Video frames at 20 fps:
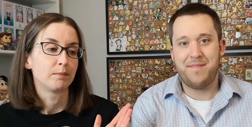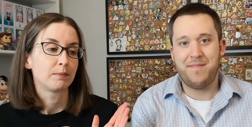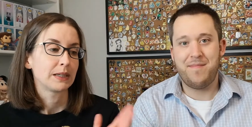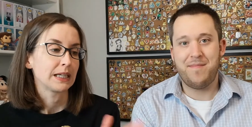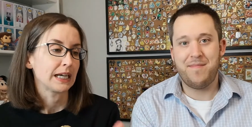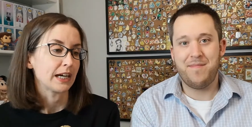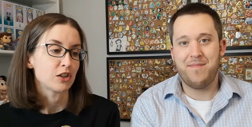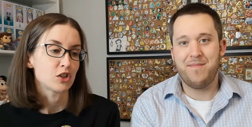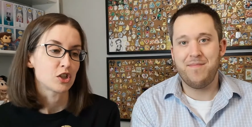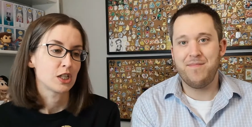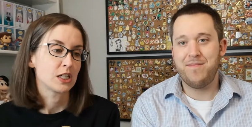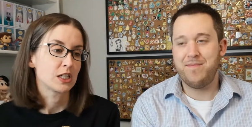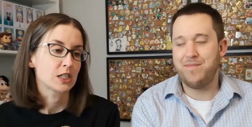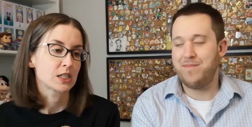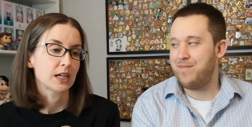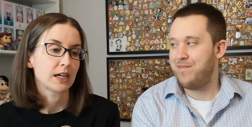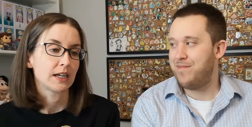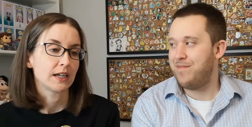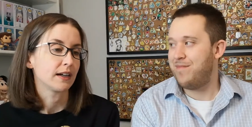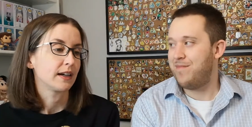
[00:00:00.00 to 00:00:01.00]
Speaker 1: but yeah, she
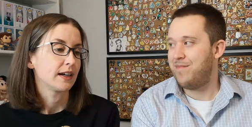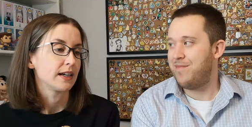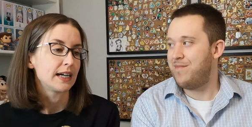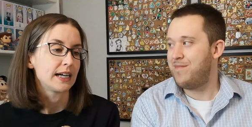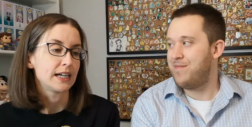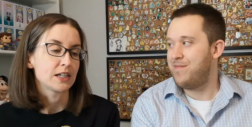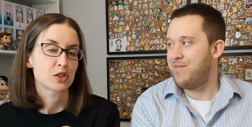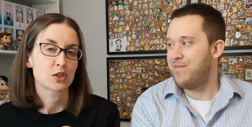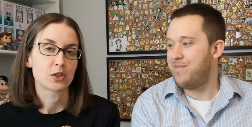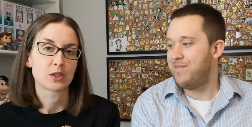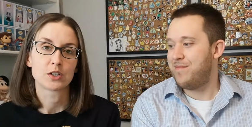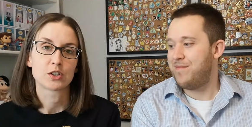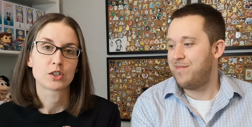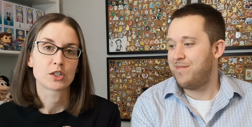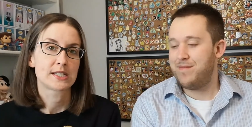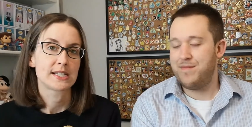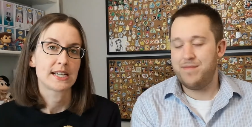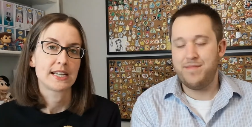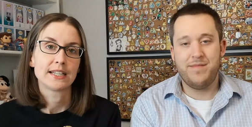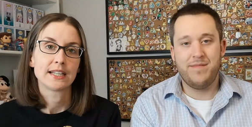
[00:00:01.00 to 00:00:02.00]
just kind of, I asked her to
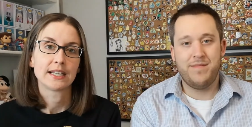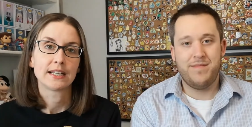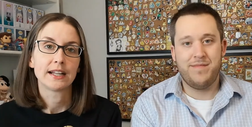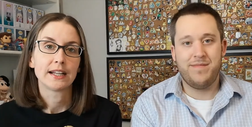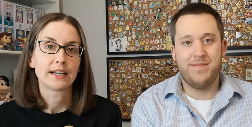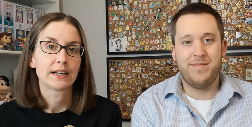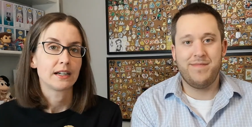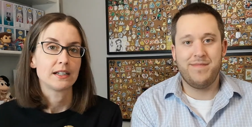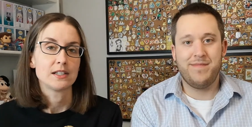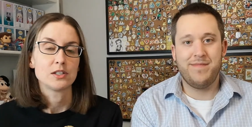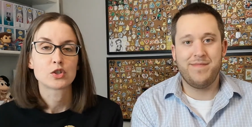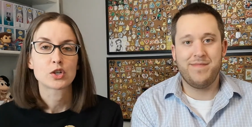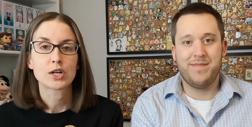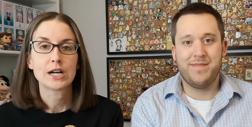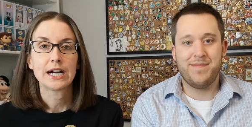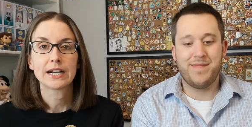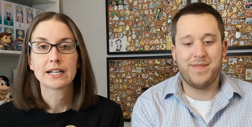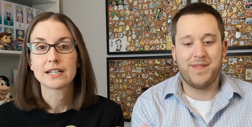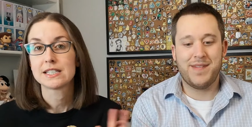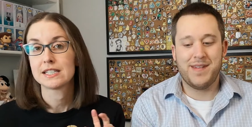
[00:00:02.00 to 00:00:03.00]
just send it like
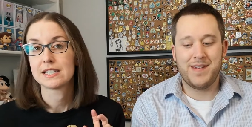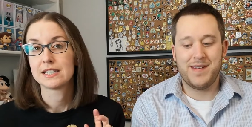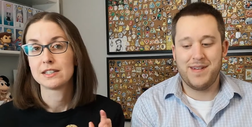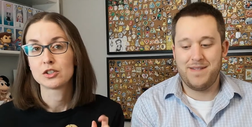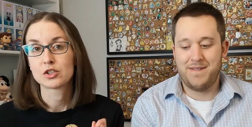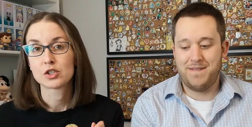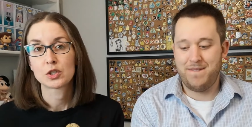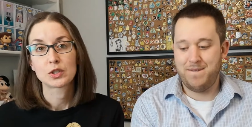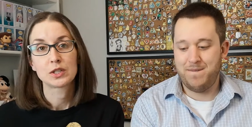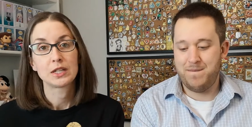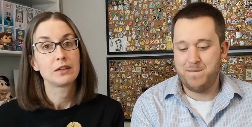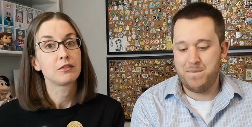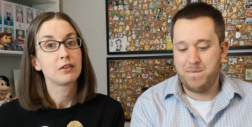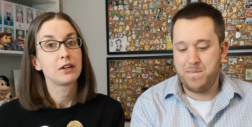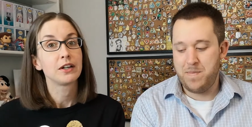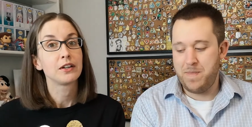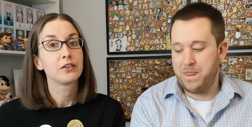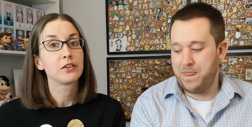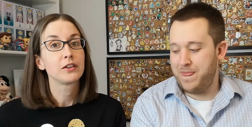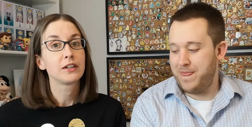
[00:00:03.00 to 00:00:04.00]
untracked, and sure enough,
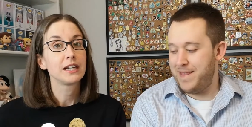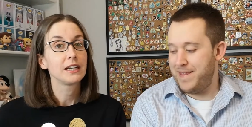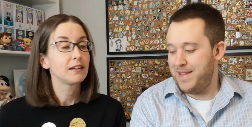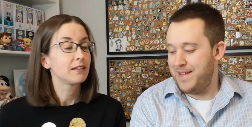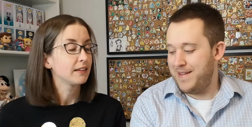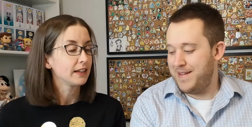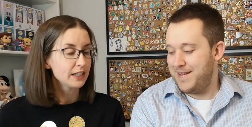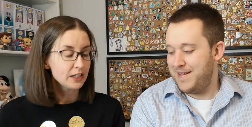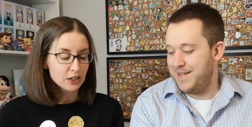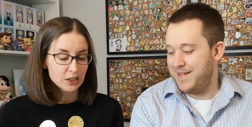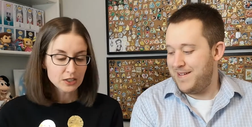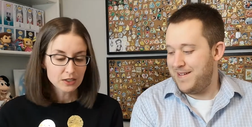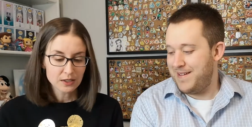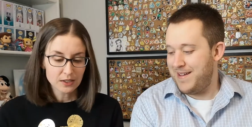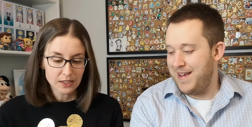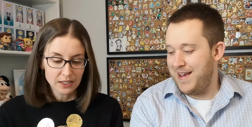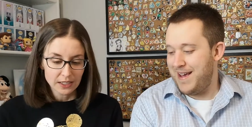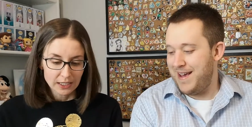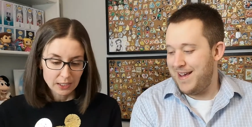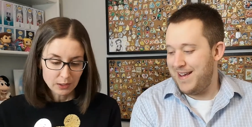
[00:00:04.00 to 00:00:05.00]
100 days later,
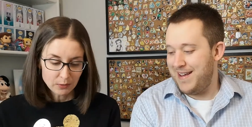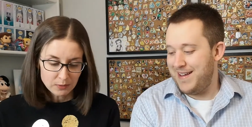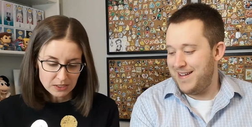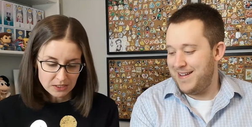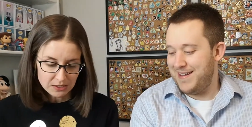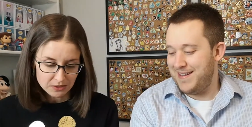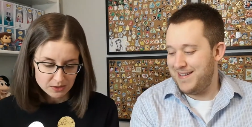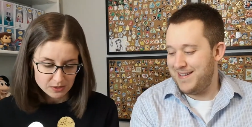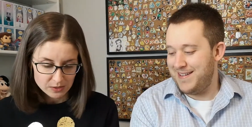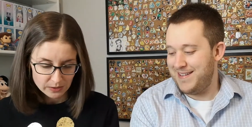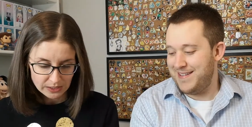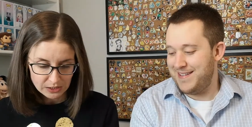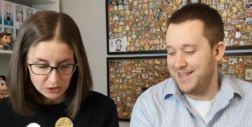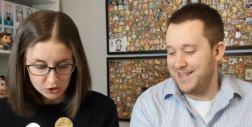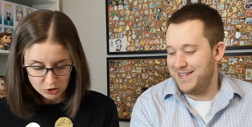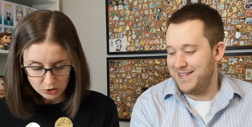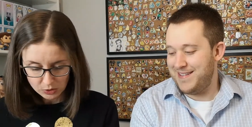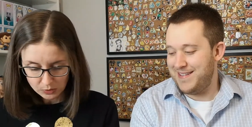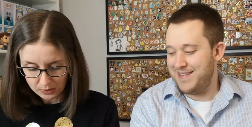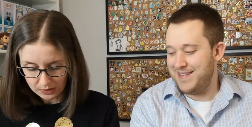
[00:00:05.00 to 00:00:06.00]
here we are. So
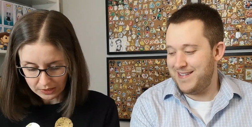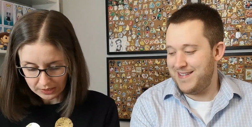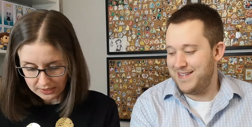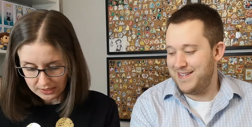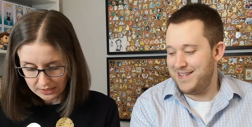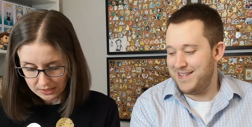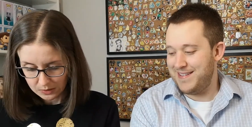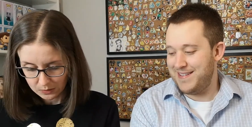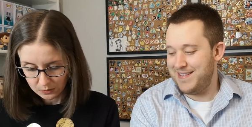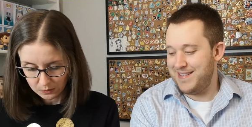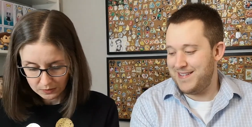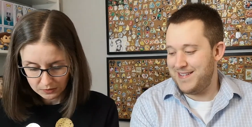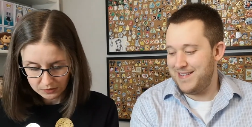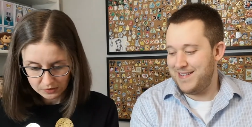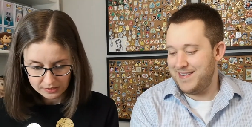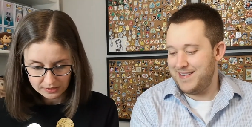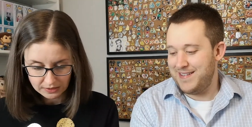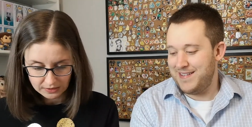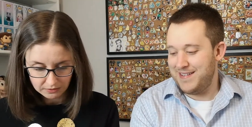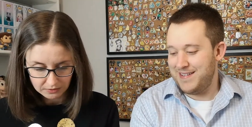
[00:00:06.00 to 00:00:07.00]
let's show you guys. So
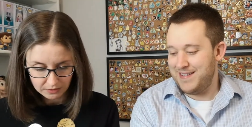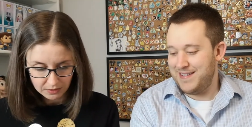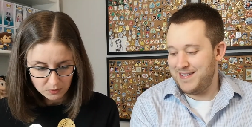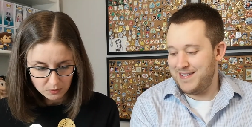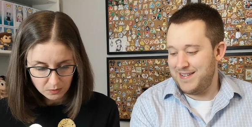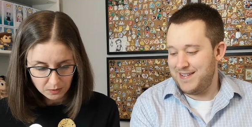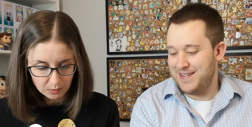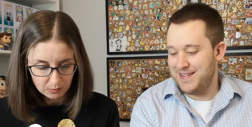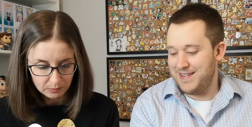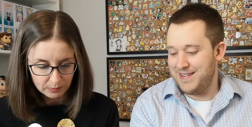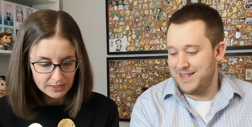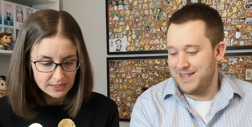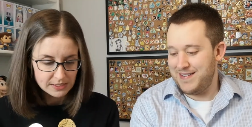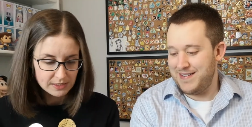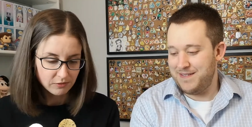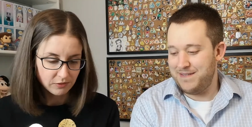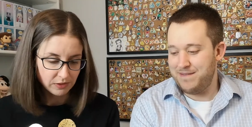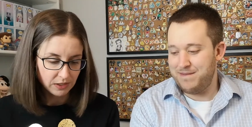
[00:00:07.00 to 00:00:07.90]
there's like a cute little piece